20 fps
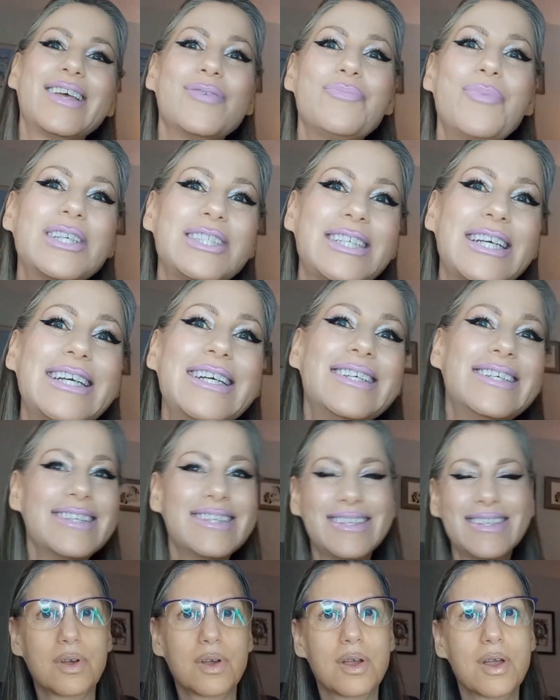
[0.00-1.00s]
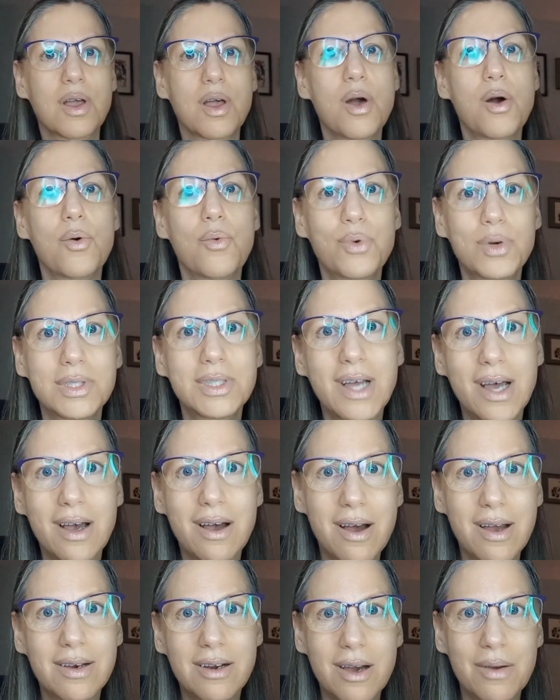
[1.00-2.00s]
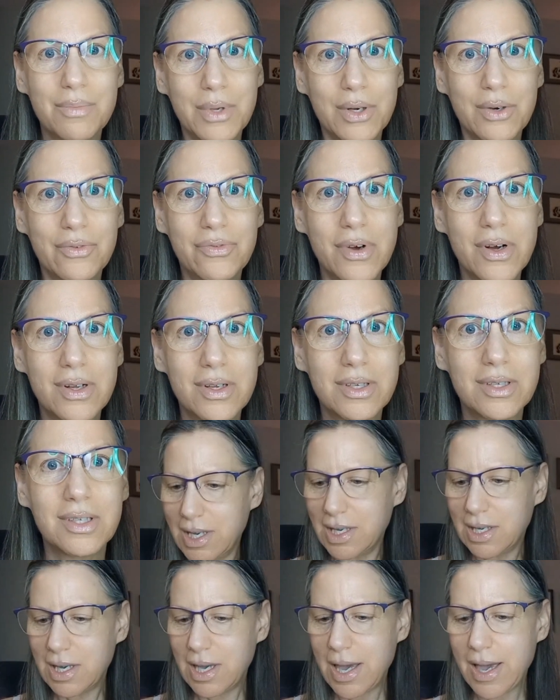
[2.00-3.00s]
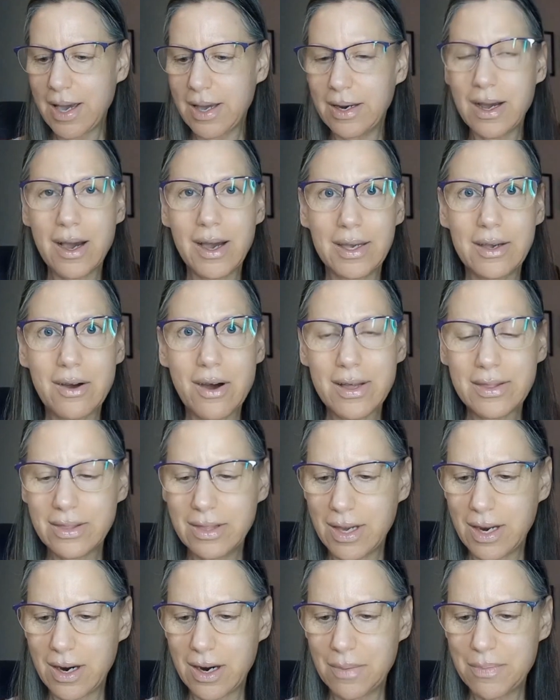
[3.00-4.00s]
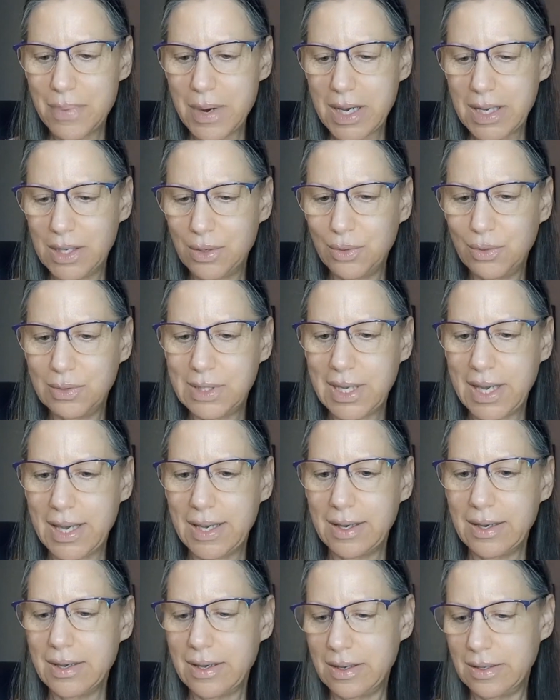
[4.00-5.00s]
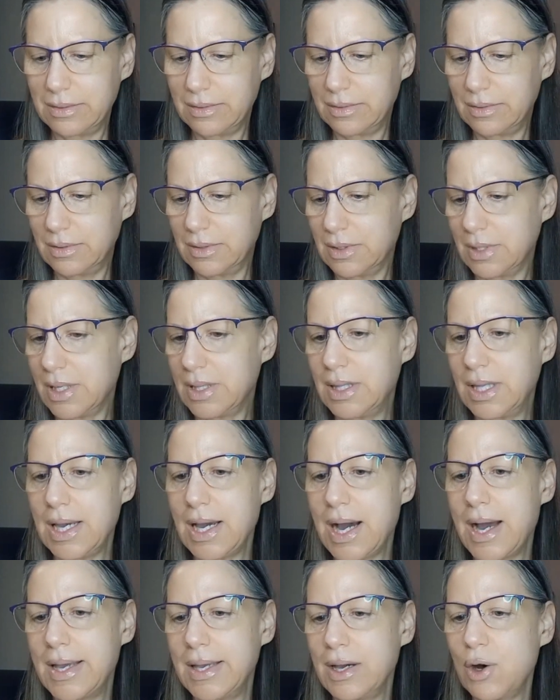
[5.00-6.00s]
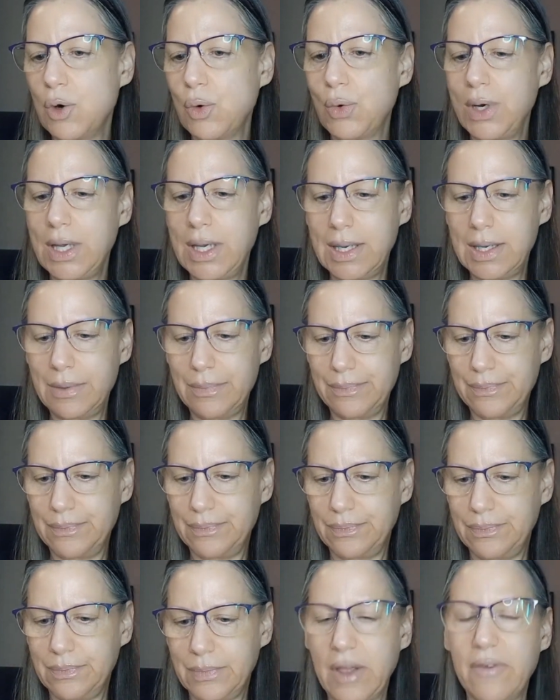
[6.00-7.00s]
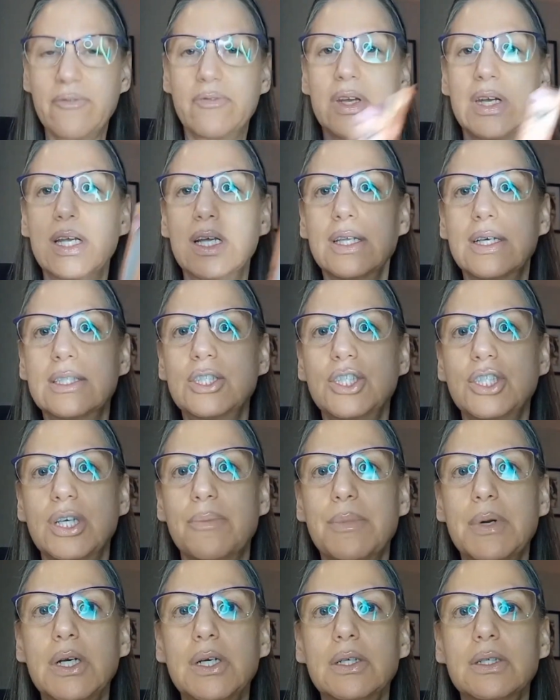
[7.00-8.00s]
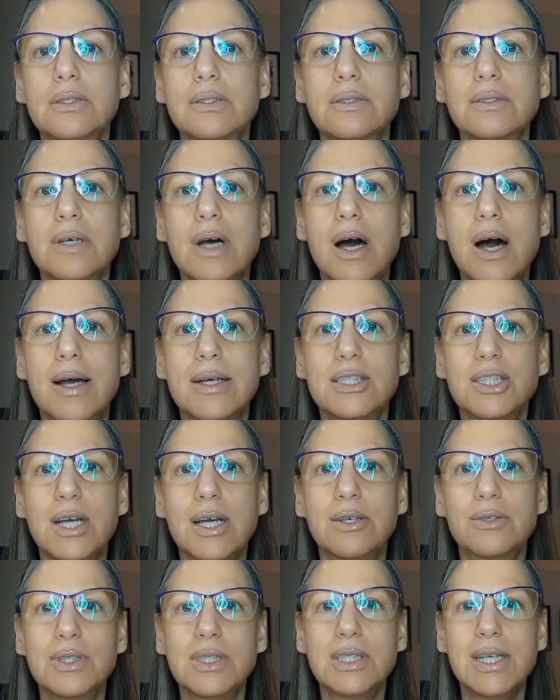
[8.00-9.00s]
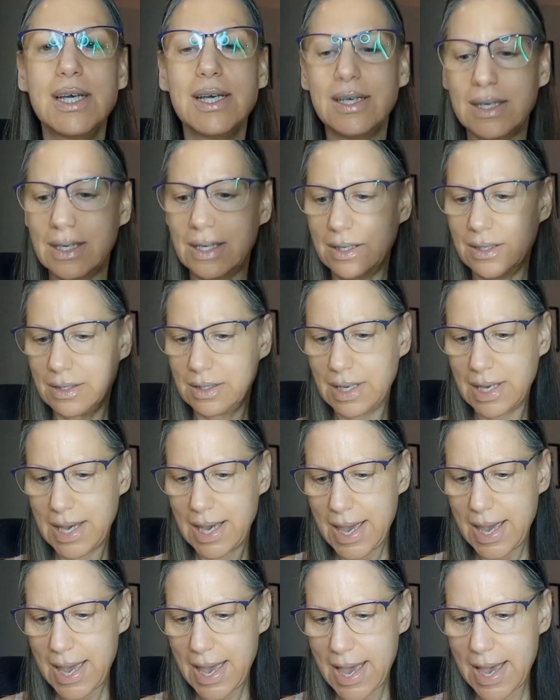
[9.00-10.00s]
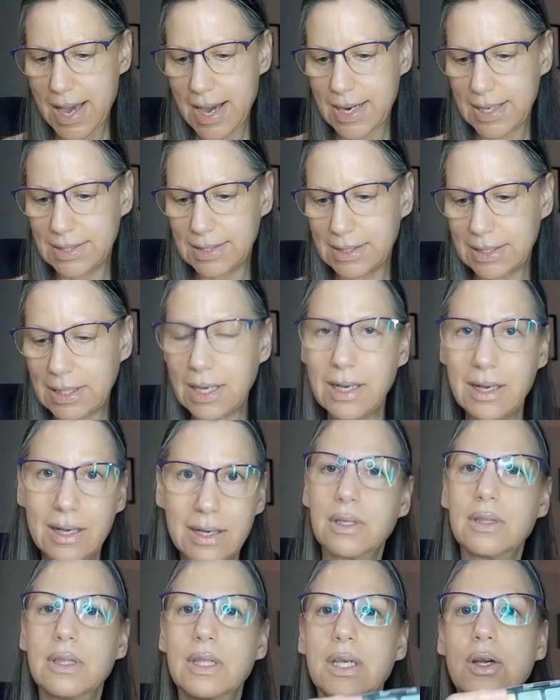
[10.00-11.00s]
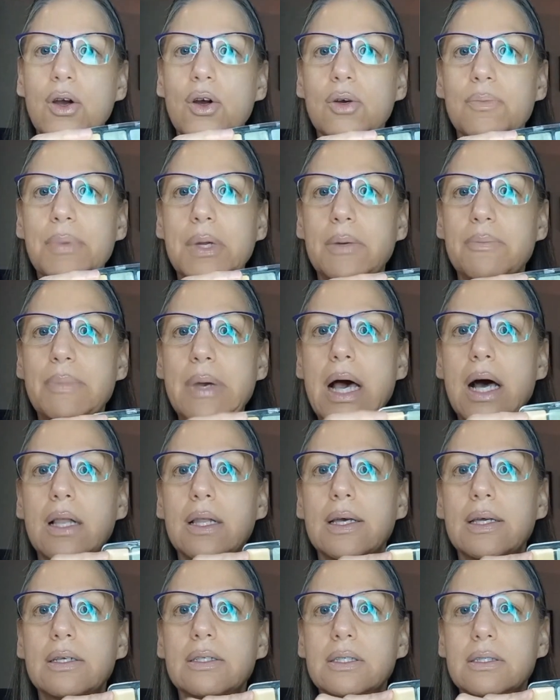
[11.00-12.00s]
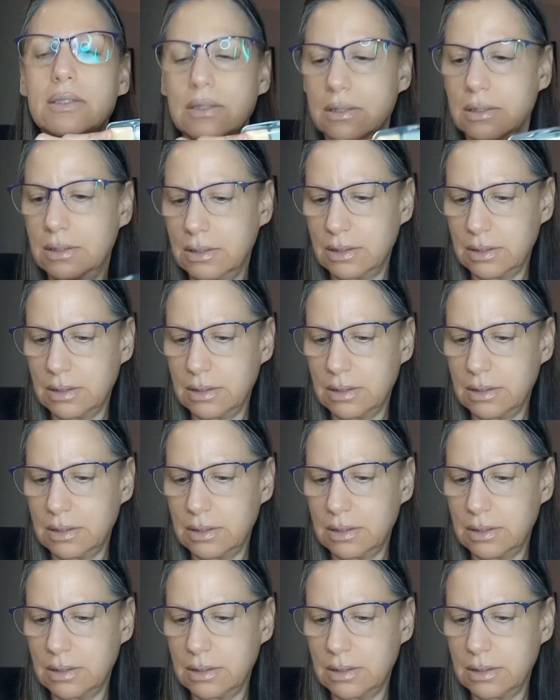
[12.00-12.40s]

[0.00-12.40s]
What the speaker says: Keep watching. Was that eye not beautiful? And I got there by using the Ioni Vanilla Shimmer eyeshadow stick and the Urban palette.